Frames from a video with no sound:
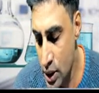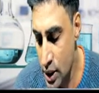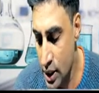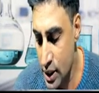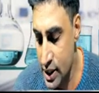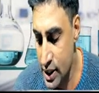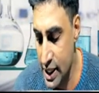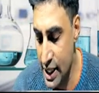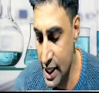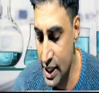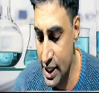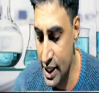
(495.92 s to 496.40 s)

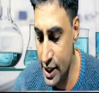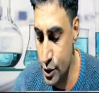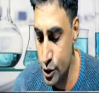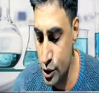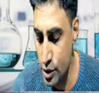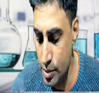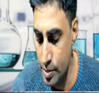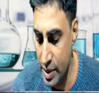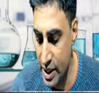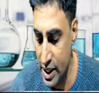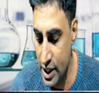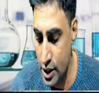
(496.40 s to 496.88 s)

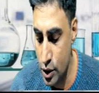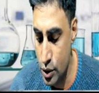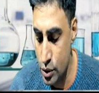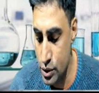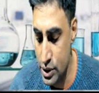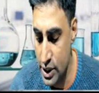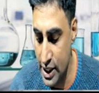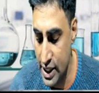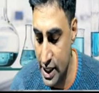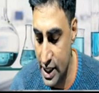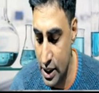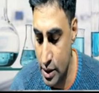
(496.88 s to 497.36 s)
Dinitrogen
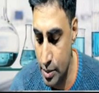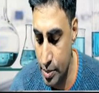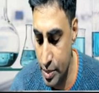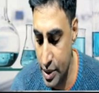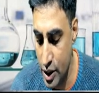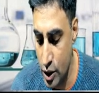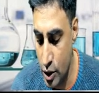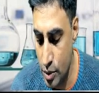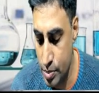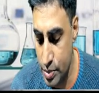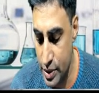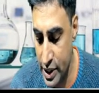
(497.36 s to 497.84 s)
pentaoxide can be
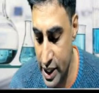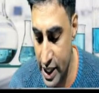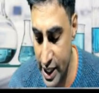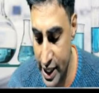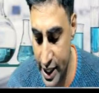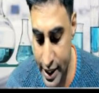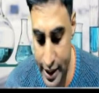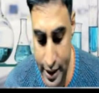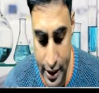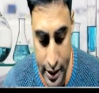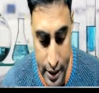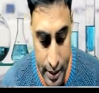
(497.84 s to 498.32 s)

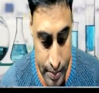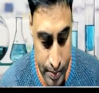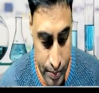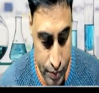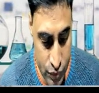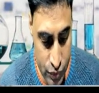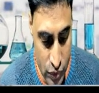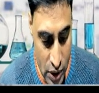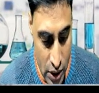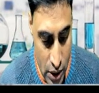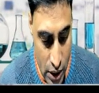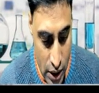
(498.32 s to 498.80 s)
obtained
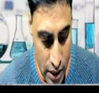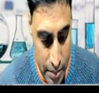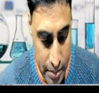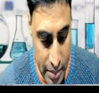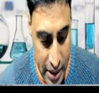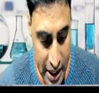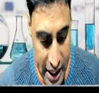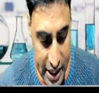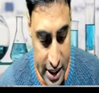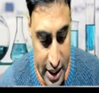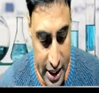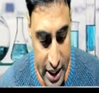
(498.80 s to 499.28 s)

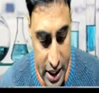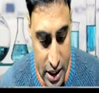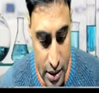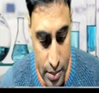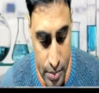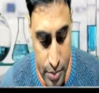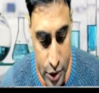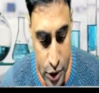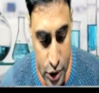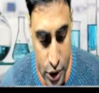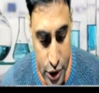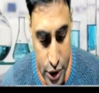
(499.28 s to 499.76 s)
by the
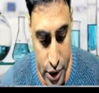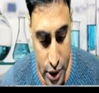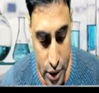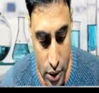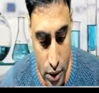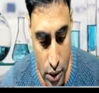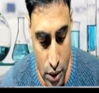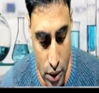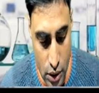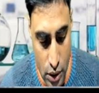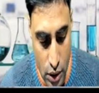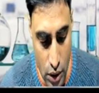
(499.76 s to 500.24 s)

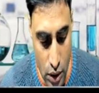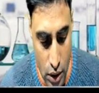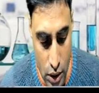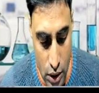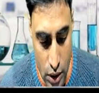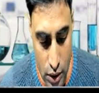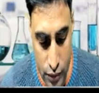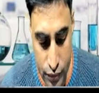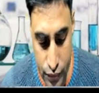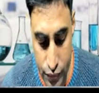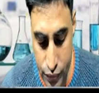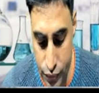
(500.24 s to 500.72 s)
decomposition
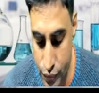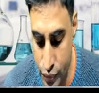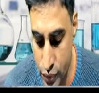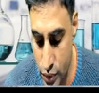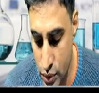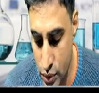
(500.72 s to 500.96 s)
of